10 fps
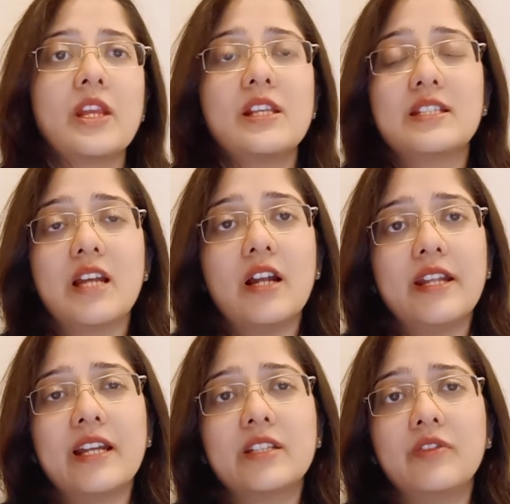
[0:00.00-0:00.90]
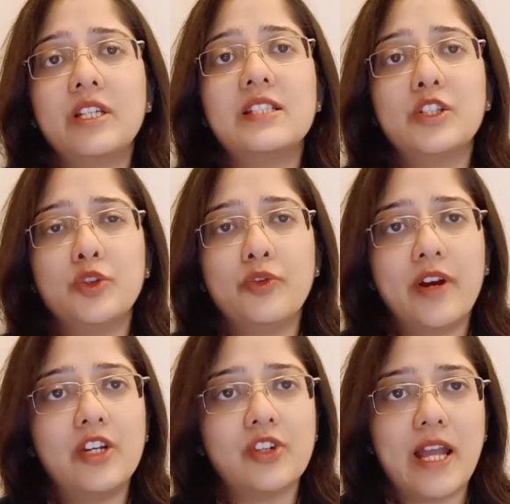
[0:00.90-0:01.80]
Start activities that you
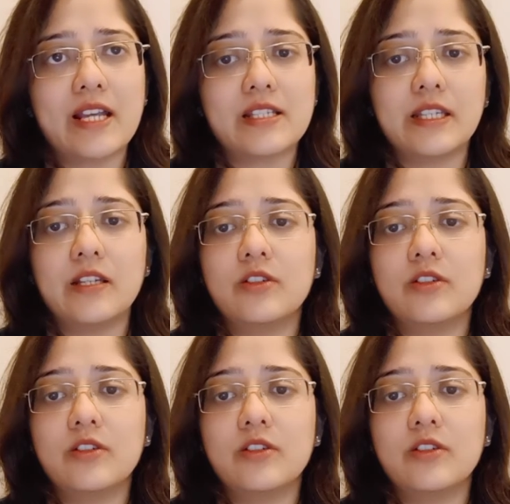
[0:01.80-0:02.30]
find relaxing.